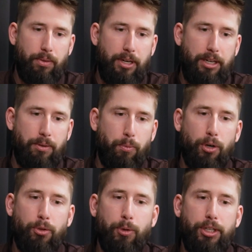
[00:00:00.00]
in a
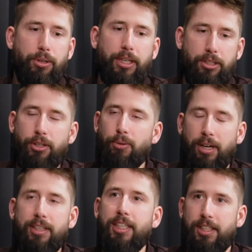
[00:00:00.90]
world where you can do
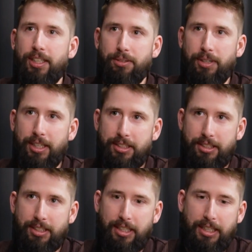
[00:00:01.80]
anything, right?